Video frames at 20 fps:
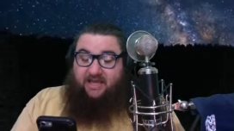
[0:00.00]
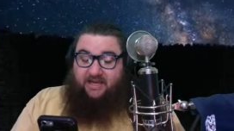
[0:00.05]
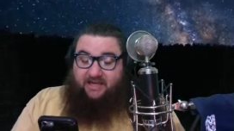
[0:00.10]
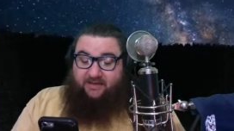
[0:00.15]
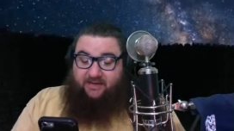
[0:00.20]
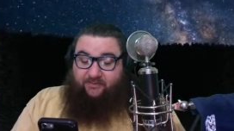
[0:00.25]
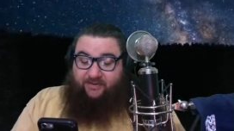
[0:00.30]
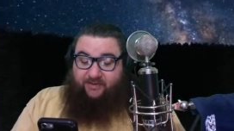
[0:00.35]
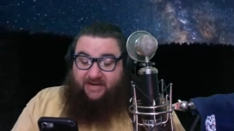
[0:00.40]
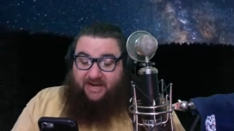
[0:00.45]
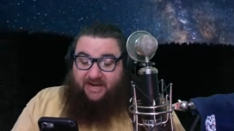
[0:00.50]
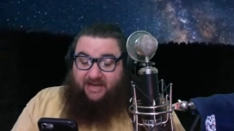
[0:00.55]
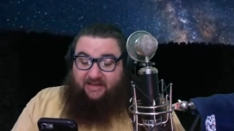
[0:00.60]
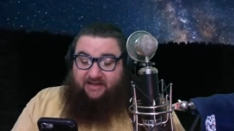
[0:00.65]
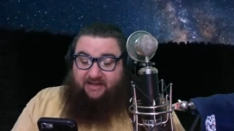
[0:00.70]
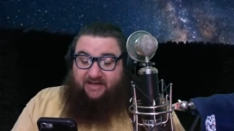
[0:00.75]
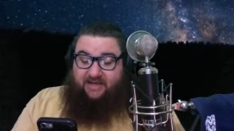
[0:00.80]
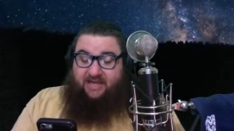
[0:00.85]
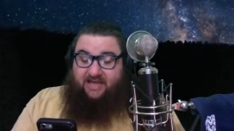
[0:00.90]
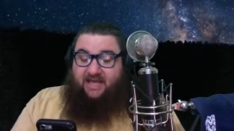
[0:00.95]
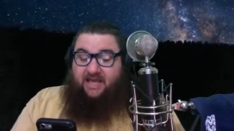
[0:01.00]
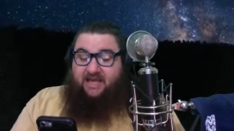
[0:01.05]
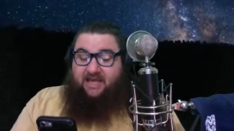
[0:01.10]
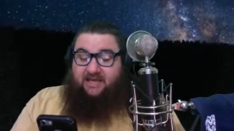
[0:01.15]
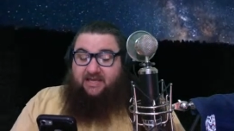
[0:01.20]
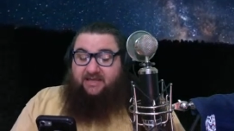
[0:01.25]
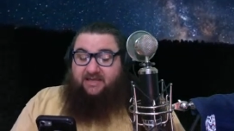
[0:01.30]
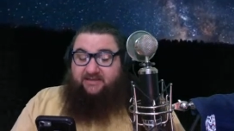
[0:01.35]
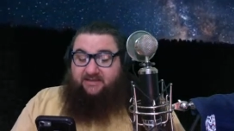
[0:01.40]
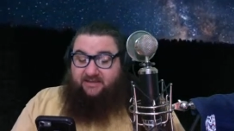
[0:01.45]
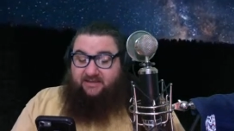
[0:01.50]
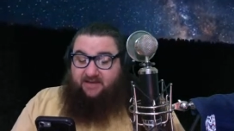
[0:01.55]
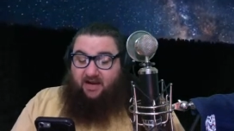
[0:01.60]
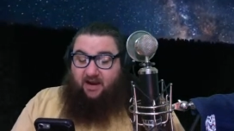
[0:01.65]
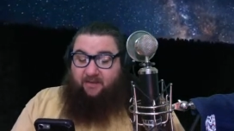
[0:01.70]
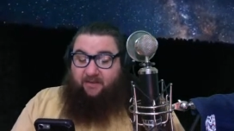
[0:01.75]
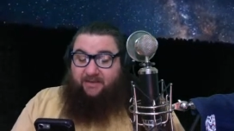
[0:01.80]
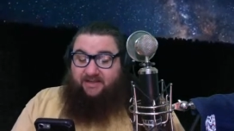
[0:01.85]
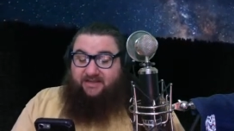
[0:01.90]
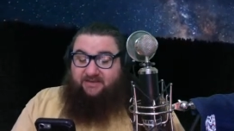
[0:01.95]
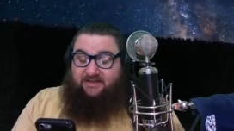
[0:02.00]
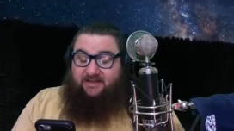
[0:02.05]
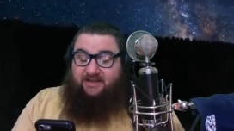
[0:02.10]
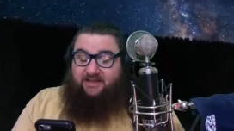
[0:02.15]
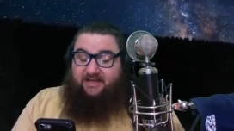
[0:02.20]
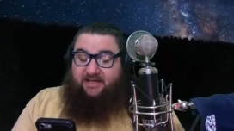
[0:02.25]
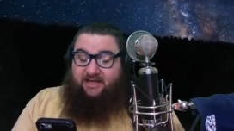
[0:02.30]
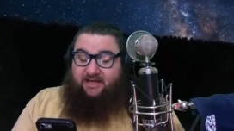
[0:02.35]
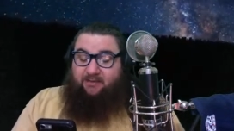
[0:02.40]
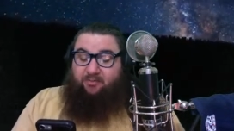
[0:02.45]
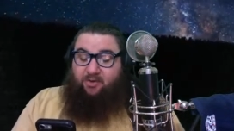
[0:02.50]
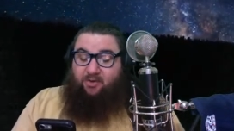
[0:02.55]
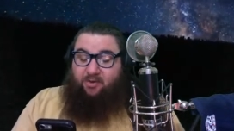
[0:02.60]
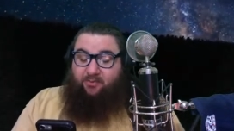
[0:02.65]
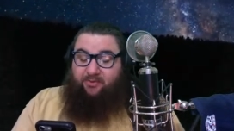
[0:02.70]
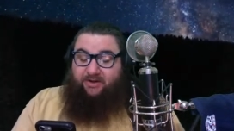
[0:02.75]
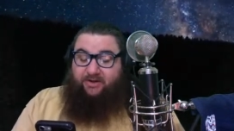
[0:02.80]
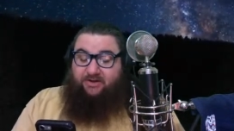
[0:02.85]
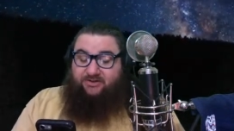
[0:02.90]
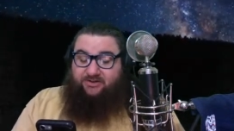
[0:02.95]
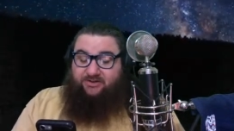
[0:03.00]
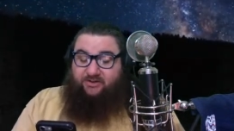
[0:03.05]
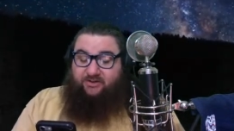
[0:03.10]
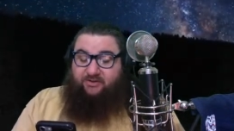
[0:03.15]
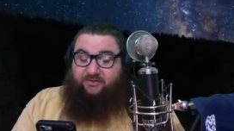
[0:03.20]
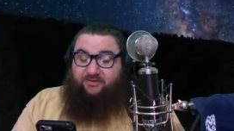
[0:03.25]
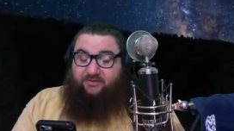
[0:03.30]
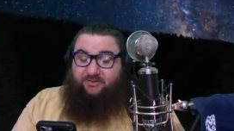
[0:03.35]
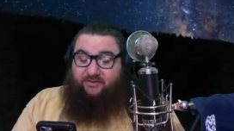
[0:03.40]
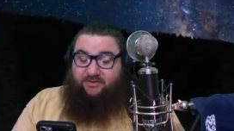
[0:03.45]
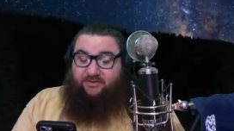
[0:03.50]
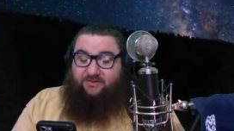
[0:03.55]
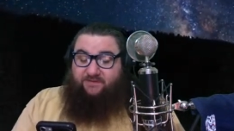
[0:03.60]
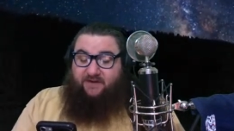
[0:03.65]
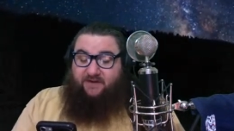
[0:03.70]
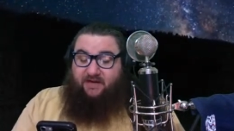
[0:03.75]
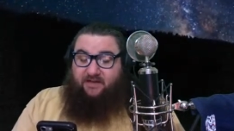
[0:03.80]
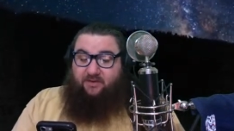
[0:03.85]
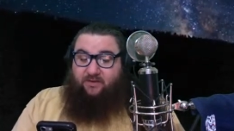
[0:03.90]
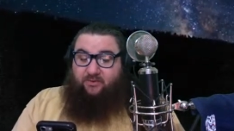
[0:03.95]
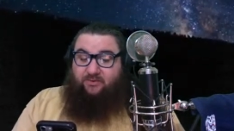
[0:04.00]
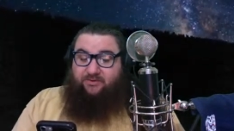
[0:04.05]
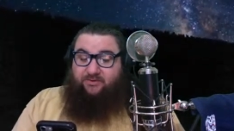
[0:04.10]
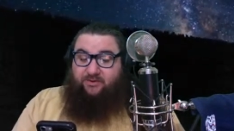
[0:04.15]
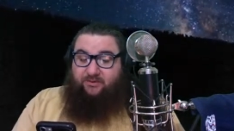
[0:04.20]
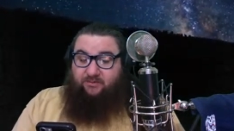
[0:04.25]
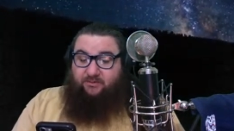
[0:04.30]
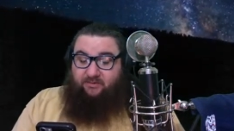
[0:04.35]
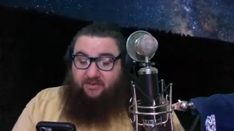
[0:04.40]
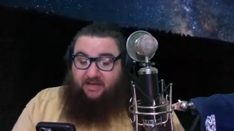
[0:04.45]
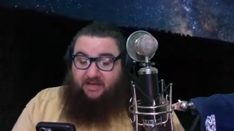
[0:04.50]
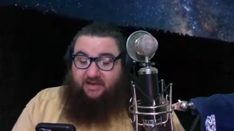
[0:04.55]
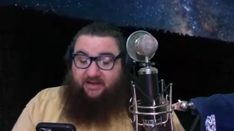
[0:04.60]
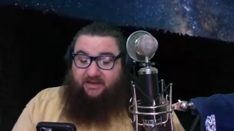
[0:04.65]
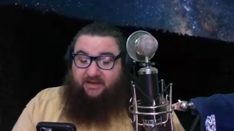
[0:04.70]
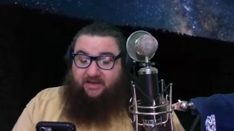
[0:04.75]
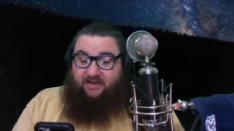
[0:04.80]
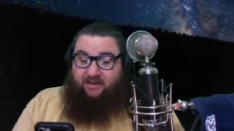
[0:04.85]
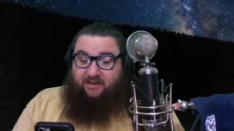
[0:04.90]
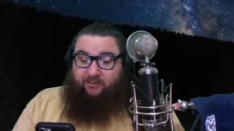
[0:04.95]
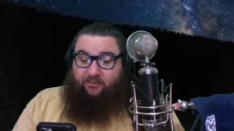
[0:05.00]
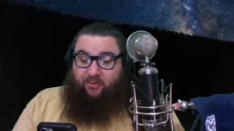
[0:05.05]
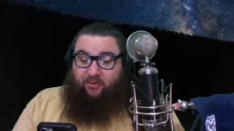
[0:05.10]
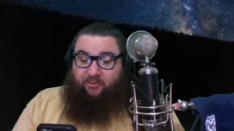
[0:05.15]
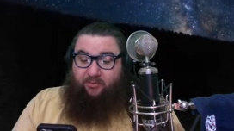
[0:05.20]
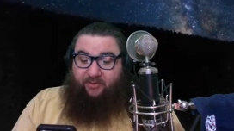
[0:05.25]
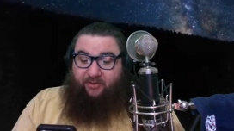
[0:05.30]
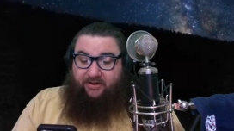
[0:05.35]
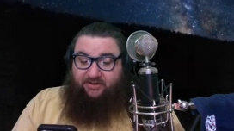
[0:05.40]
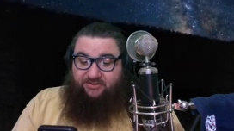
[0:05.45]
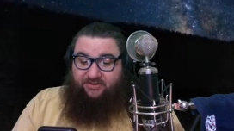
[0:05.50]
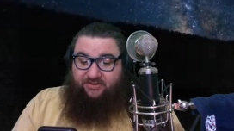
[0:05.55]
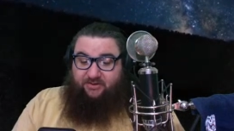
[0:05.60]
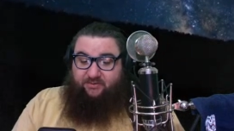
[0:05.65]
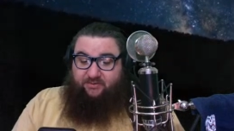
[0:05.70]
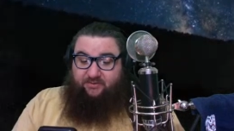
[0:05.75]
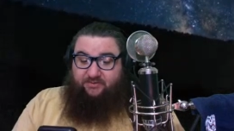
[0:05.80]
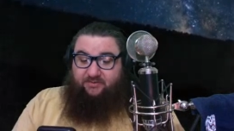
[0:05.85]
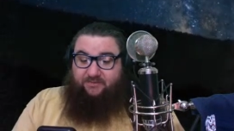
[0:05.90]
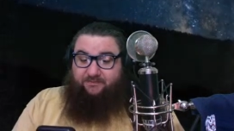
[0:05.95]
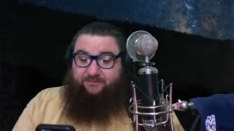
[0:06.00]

In reality, it's a comic telling inappropriate jokes to his followers who like inappropriate jokes.